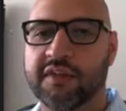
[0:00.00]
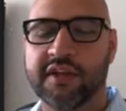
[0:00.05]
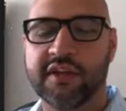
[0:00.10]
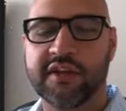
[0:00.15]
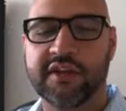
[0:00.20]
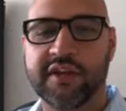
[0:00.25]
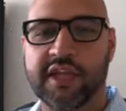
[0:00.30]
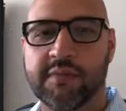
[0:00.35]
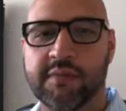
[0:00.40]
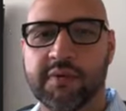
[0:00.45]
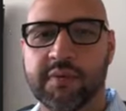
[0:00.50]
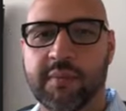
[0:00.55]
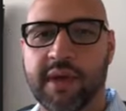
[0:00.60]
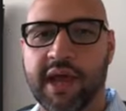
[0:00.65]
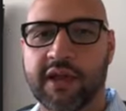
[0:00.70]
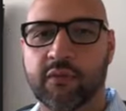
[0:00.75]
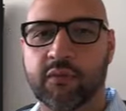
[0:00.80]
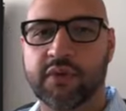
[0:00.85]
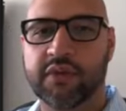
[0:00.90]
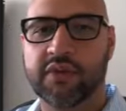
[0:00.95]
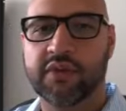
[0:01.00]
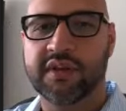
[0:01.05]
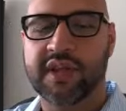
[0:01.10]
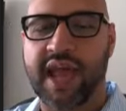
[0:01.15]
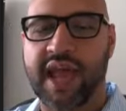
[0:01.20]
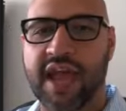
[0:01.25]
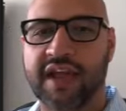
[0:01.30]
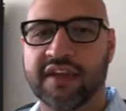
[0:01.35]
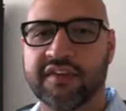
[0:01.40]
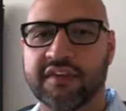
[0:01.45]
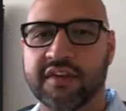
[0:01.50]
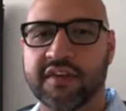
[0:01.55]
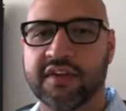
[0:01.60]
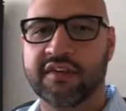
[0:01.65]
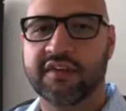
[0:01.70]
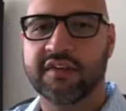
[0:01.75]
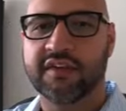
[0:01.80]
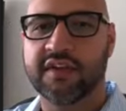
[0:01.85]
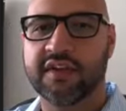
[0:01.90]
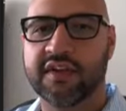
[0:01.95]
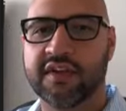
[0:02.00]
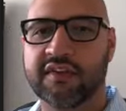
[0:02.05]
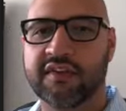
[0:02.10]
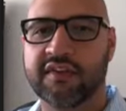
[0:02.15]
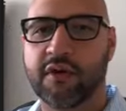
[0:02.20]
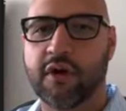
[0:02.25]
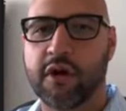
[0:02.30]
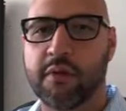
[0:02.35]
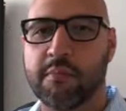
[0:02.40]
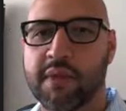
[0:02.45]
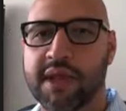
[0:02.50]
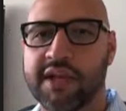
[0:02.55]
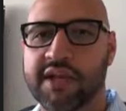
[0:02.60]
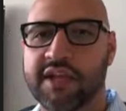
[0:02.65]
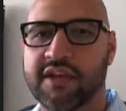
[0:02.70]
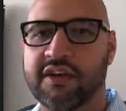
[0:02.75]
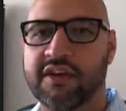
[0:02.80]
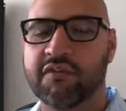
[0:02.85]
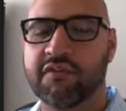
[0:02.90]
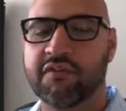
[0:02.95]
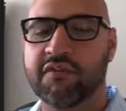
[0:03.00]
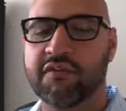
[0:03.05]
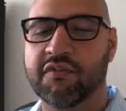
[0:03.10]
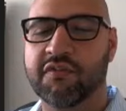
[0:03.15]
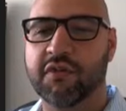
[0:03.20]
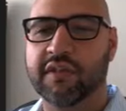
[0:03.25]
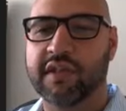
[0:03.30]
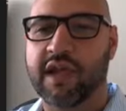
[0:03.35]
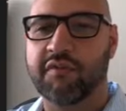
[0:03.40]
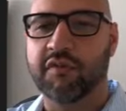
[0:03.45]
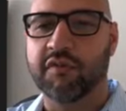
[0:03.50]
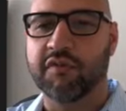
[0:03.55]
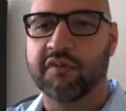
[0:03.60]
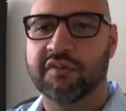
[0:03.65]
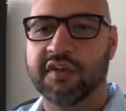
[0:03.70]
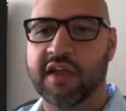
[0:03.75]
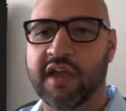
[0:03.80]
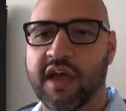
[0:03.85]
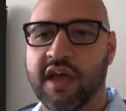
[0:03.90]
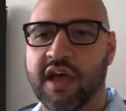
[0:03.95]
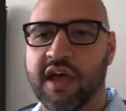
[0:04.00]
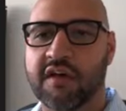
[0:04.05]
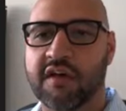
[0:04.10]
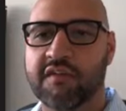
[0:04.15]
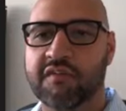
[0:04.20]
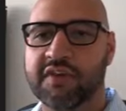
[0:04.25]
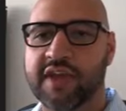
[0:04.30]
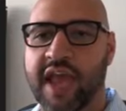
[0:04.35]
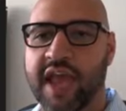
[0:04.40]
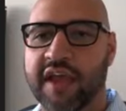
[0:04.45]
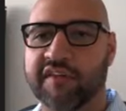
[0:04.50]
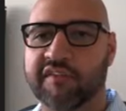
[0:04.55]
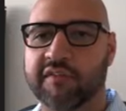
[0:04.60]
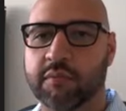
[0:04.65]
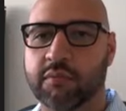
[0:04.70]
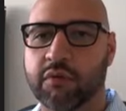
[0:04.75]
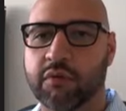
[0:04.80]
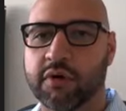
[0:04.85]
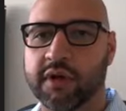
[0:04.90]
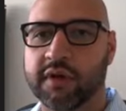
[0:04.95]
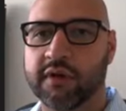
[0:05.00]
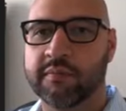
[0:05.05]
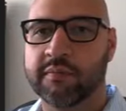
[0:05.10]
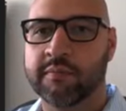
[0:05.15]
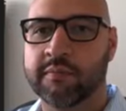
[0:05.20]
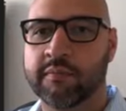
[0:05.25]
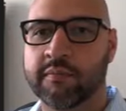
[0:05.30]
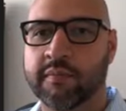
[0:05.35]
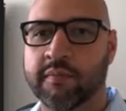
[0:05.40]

the thing to keep in mind with taxes is there are many different levels of tax reporting.